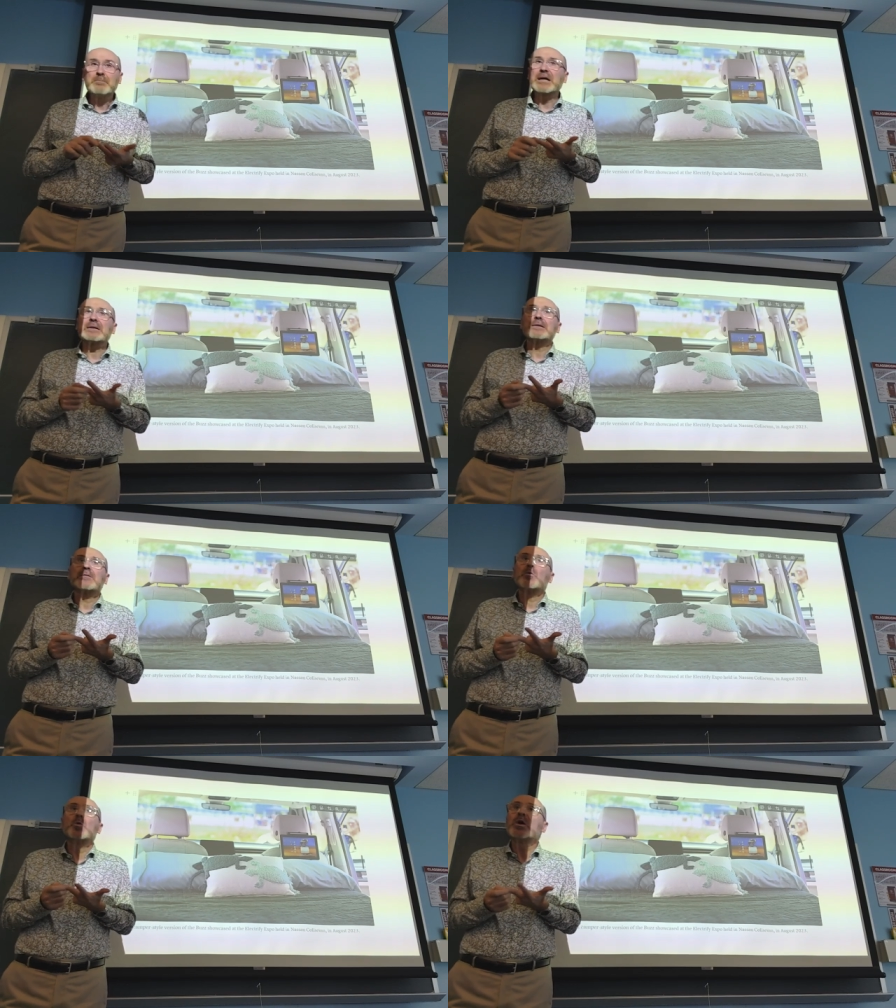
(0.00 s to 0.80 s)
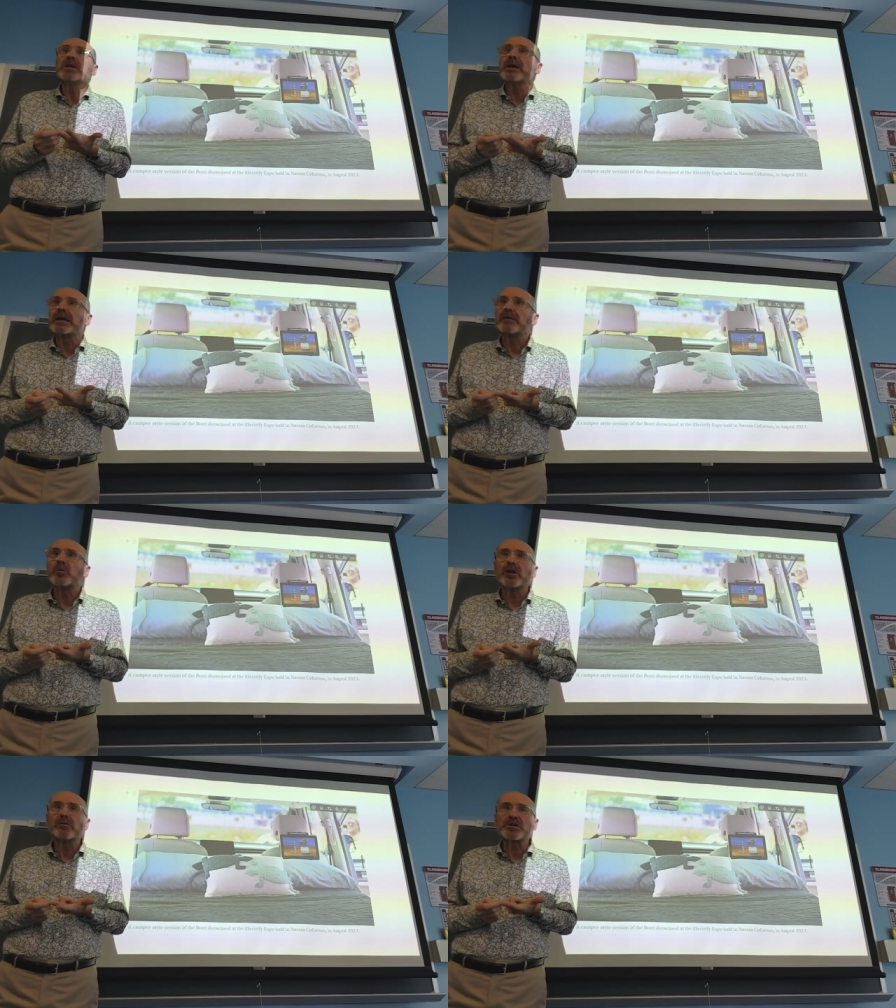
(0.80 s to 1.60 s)
But women
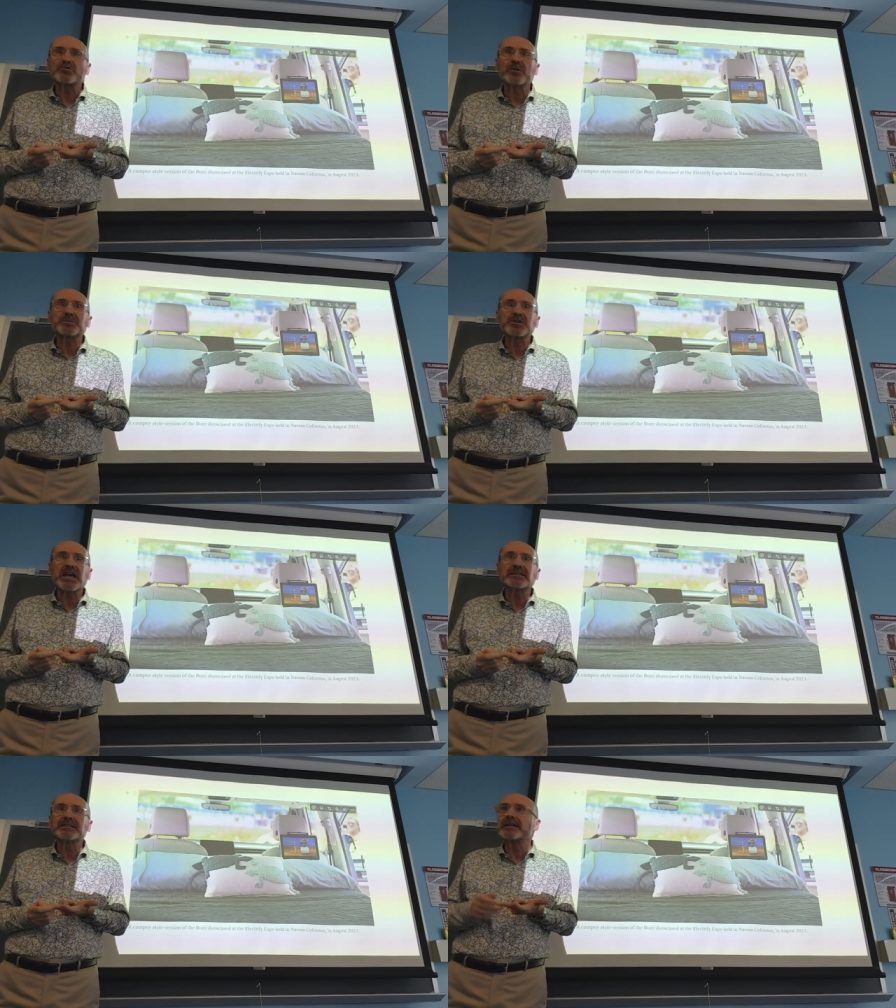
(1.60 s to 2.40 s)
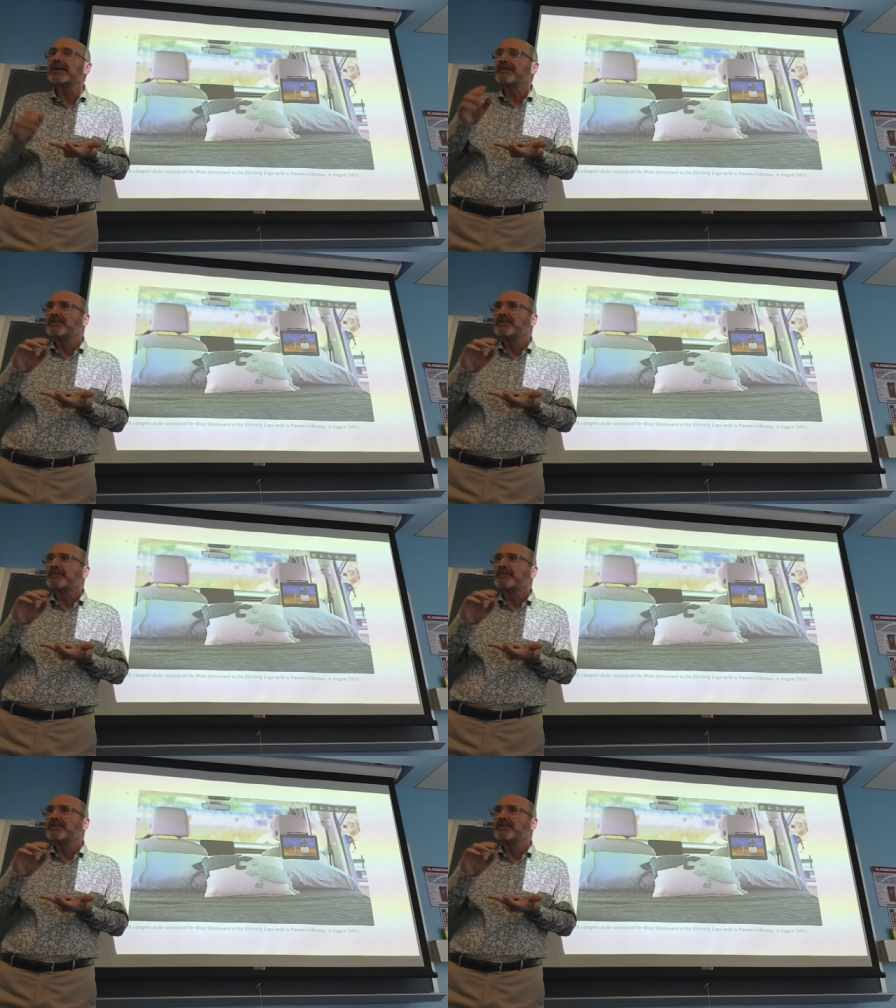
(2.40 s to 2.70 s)
were always represented